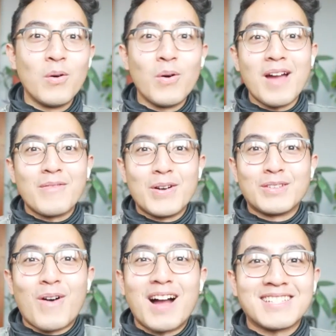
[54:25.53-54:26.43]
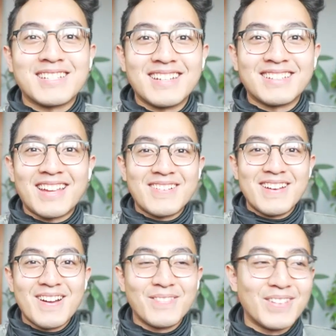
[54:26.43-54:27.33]
whoever is watching this, I don't
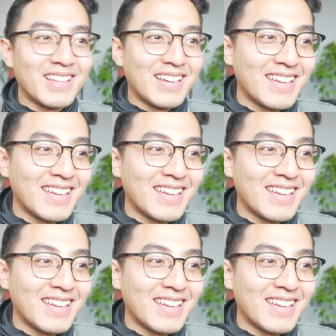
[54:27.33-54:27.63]
know, but like,